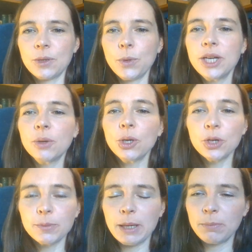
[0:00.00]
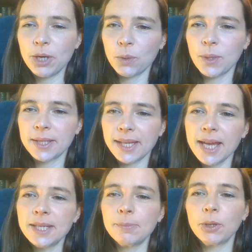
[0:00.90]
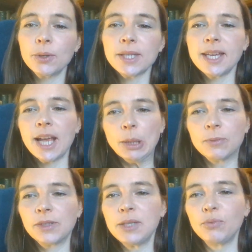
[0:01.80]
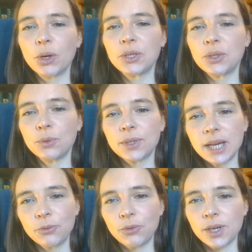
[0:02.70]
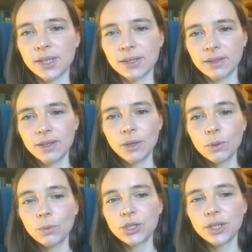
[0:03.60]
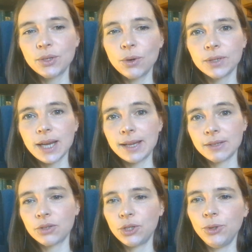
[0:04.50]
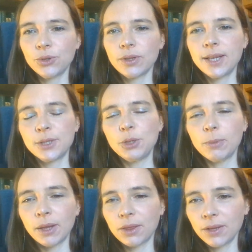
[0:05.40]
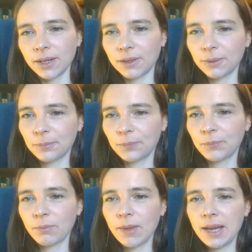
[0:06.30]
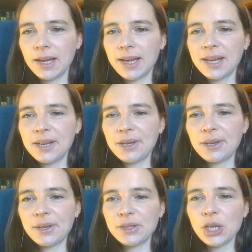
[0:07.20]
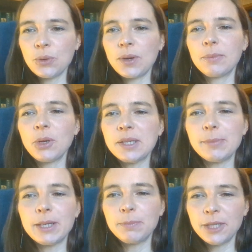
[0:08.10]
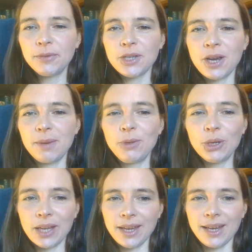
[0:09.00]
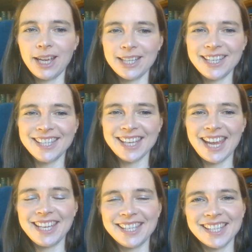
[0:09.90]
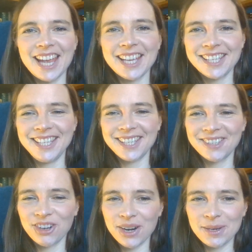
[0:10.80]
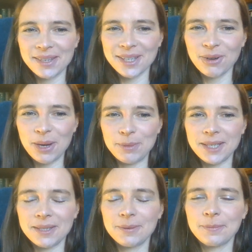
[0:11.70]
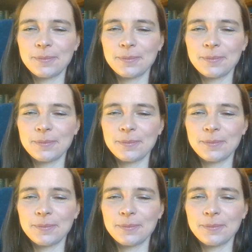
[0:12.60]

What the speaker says: We know a lot about Barkworth's case because he helpfully wrote it all down for us, which is not as unusual as you might think. So I'm going to spend a bit of time looking at his case as he described it.